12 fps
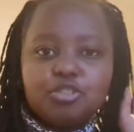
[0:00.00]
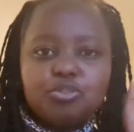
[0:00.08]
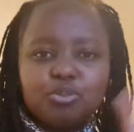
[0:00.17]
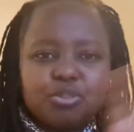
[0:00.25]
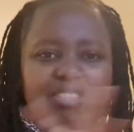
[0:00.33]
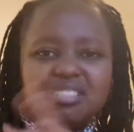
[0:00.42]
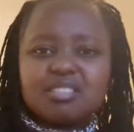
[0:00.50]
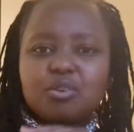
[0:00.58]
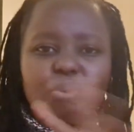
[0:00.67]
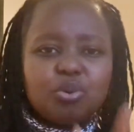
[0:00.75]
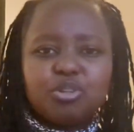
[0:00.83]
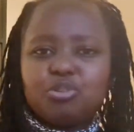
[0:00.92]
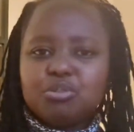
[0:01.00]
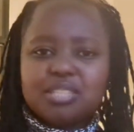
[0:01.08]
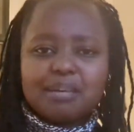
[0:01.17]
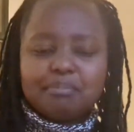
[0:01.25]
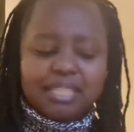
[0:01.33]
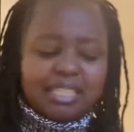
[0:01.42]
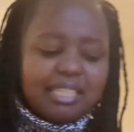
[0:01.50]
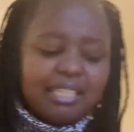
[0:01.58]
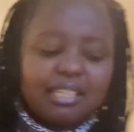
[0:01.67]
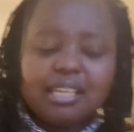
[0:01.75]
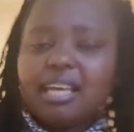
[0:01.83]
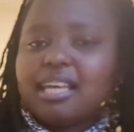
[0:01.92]
You know, just go do some
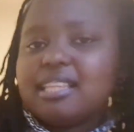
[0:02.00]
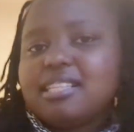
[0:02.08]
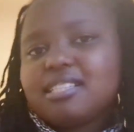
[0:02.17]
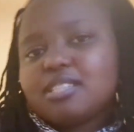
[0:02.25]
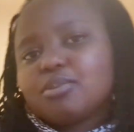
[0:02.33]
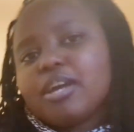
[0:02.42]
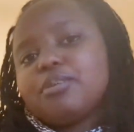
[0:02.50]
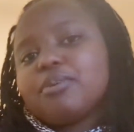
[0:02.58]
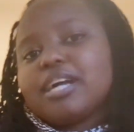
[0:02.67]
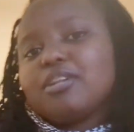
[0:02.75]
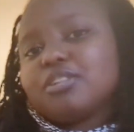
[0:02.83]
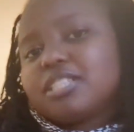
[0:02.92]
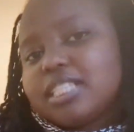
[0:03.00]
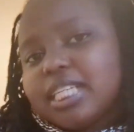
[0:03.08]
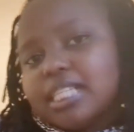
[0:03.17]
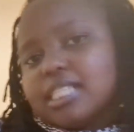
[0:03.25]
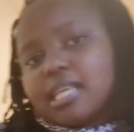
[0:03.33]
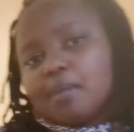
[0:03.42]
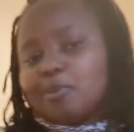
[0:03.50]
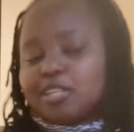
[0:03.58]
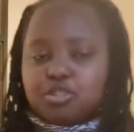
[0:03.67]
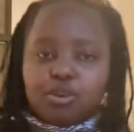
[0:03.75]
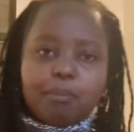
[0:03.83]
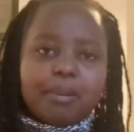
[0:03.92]
digging. This is why you cannot tell someone
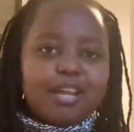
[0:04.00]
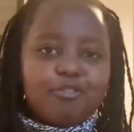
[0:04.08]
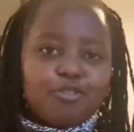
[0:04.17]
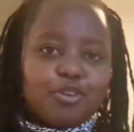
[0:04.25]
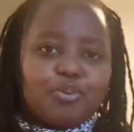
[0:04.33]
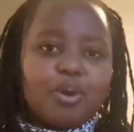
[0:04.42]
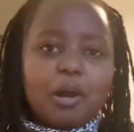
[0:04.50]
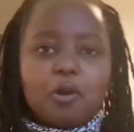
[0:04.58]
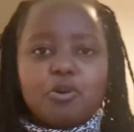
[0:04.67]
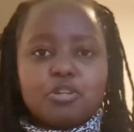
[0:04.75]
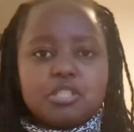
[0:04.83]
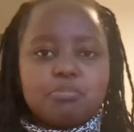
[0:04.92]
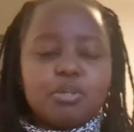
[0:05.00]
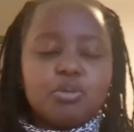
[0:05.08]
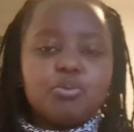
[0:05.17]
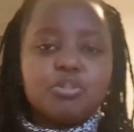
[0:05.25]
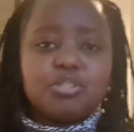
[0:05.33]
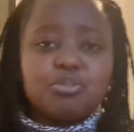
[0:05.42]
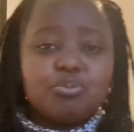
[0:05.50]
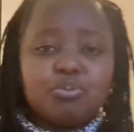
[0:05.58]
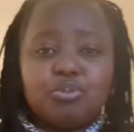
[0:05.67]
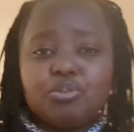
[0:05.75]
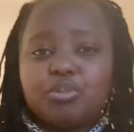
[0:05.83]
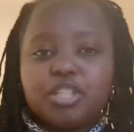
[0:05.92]
to apply for your course, because you
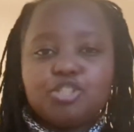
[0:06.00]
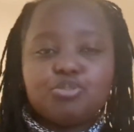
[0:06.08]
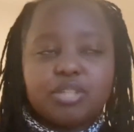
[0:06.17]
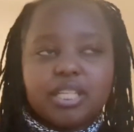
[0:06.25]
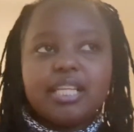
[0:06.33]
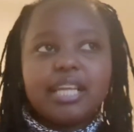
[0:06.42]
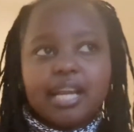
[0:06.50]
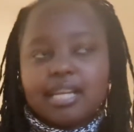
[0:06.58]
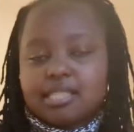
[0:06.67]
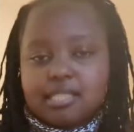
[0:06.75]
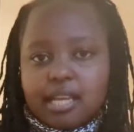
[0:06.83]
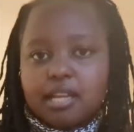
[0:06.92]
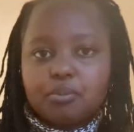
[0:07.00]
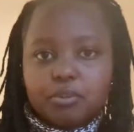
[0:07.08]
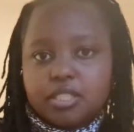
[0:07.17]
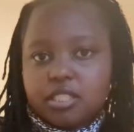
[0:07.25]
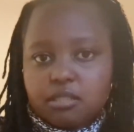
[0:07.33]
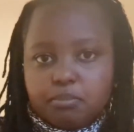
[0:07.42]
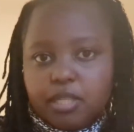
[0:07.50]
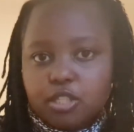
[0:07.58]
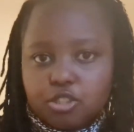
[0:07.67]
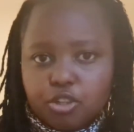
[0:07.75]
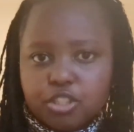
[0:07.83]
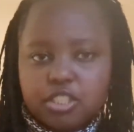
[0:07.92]
need to really understand what is being
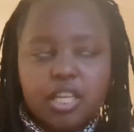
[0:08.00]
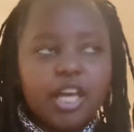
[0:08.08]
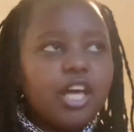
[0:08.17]
taught.